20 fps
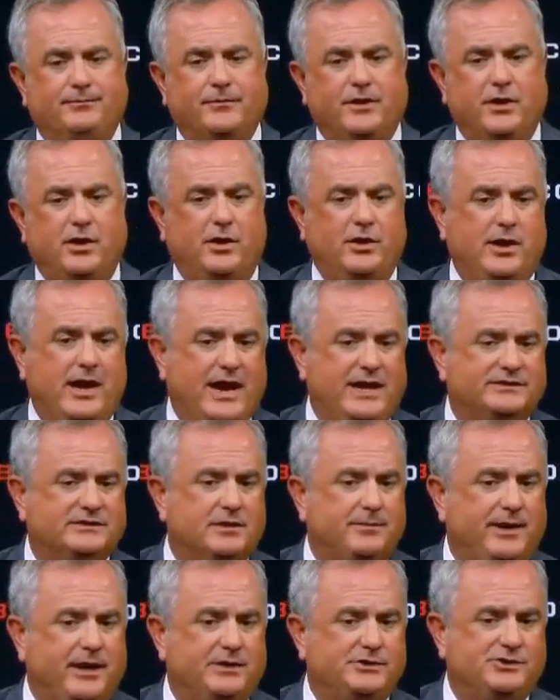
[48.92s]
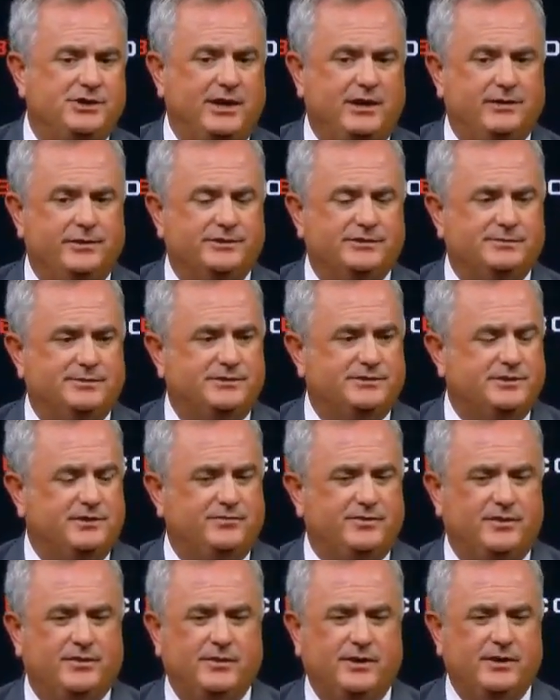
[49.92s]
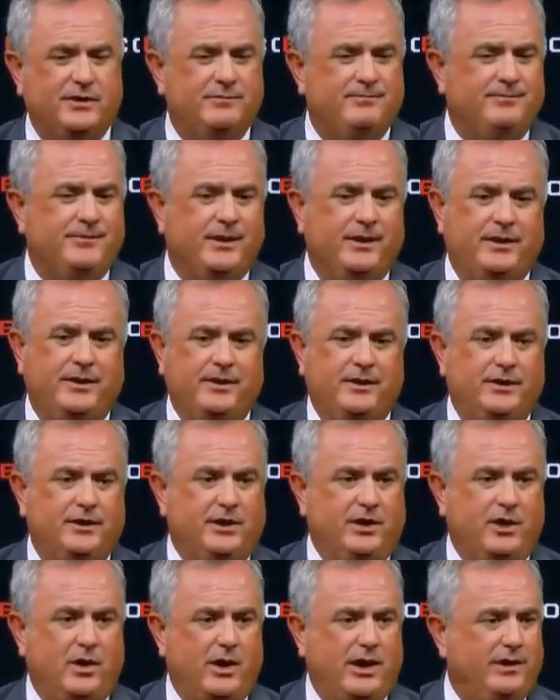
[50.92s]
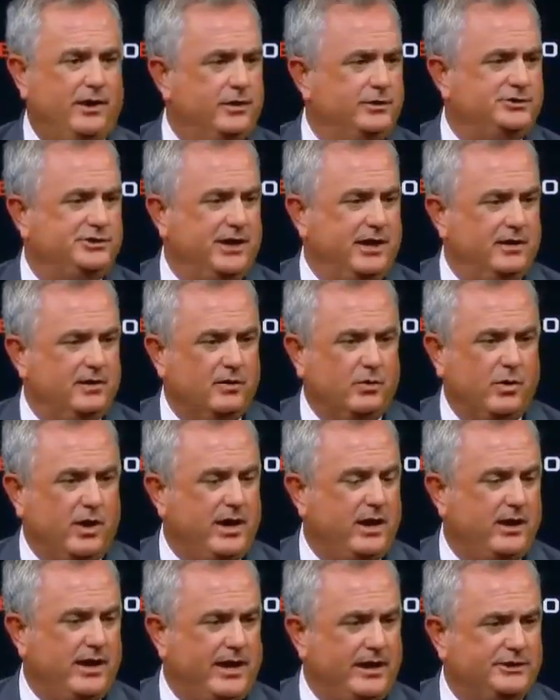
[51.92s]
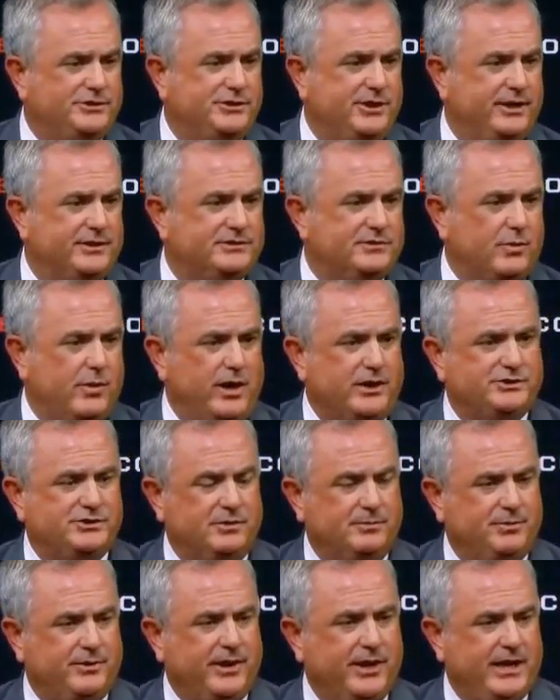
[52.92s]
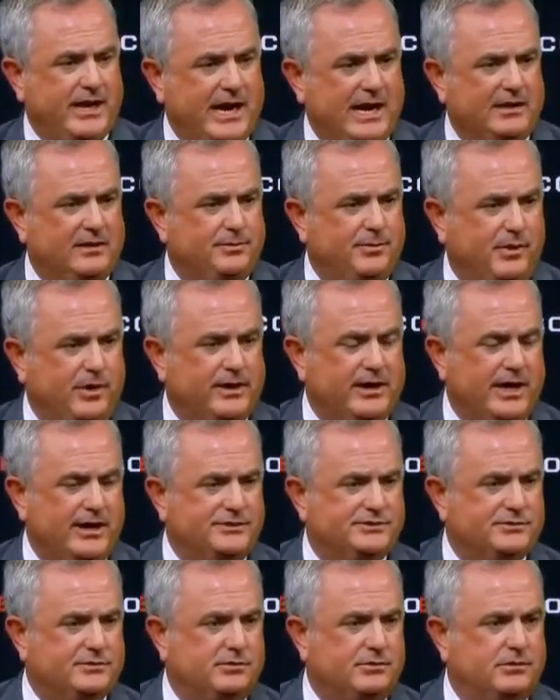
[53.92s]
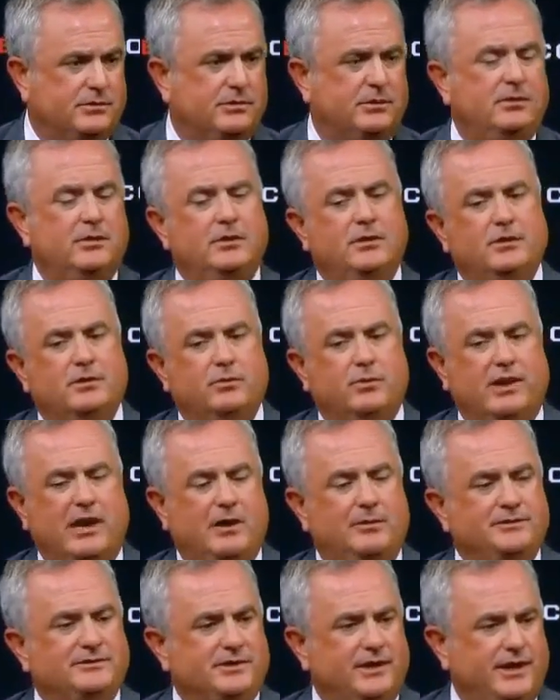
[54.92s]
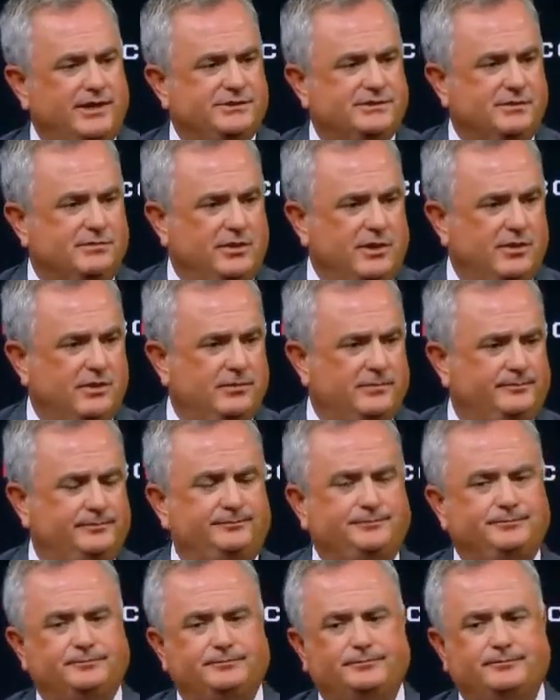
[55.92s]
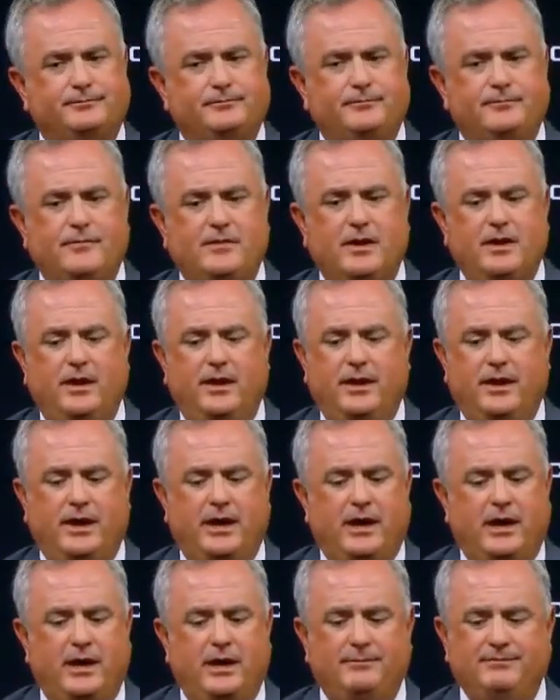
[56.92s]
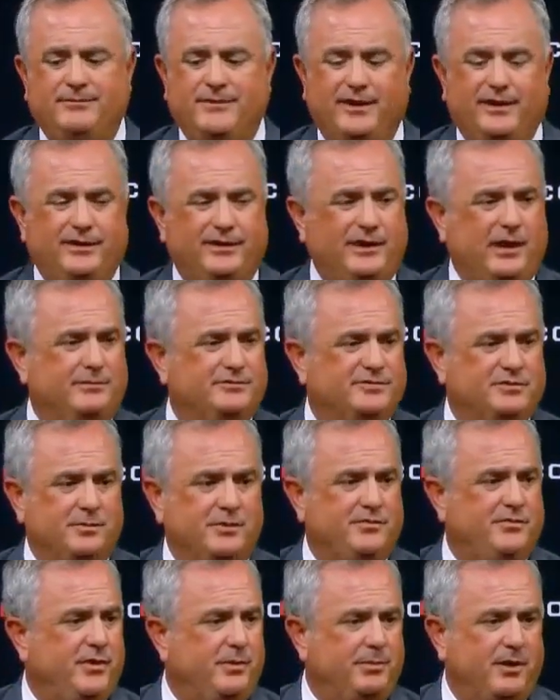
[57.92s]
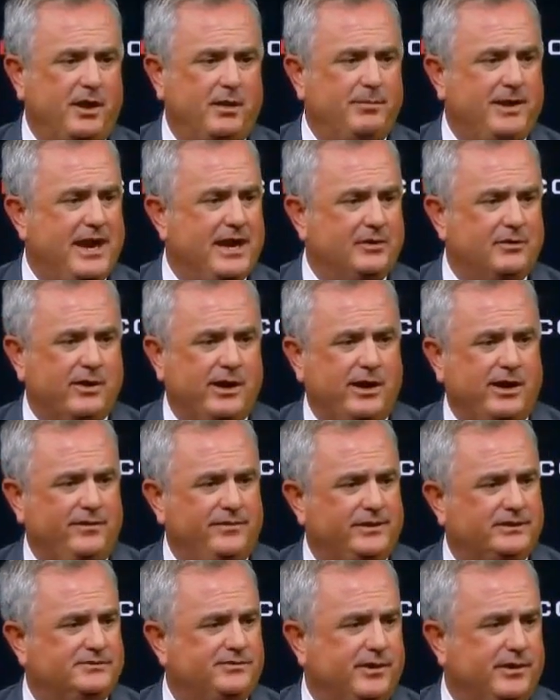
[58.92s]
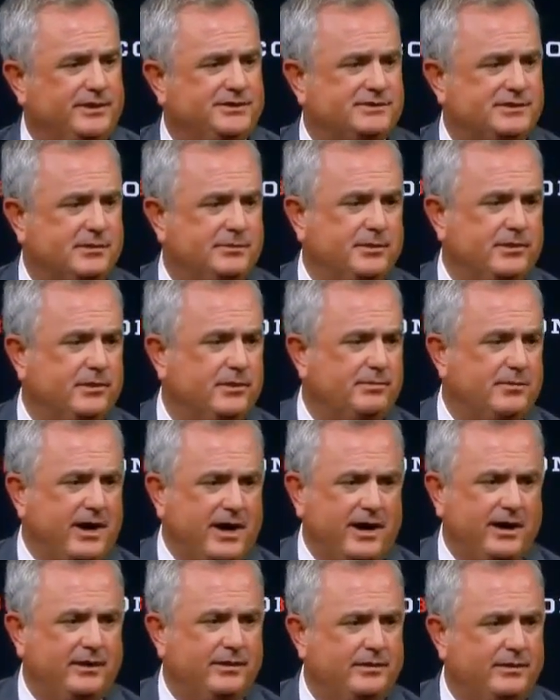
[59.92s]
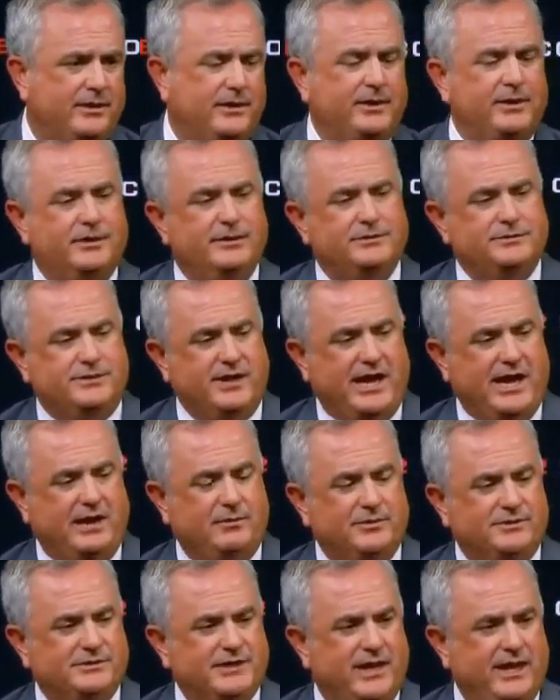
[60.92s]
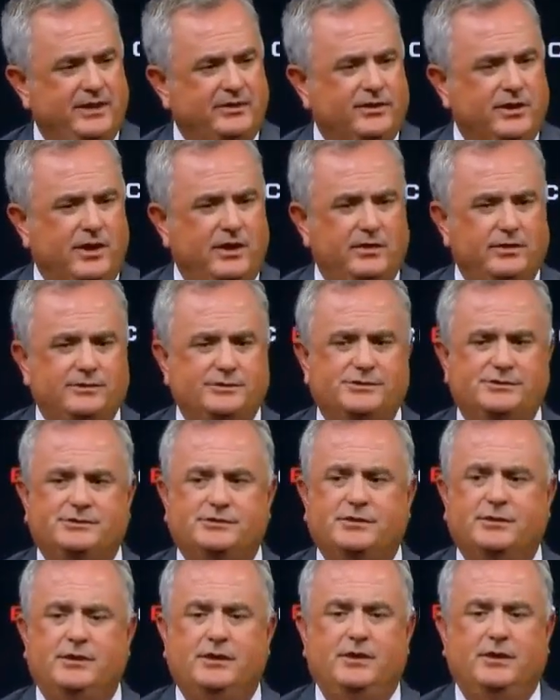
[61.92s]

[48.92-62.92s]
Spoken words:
You know, you ask about Chandler specifically. You know, I know Chandler well. Had a chance to watch him play at Highland Park High School when I was at SMU. Comes from a football background that's very similar to mine. His dad was a head coach.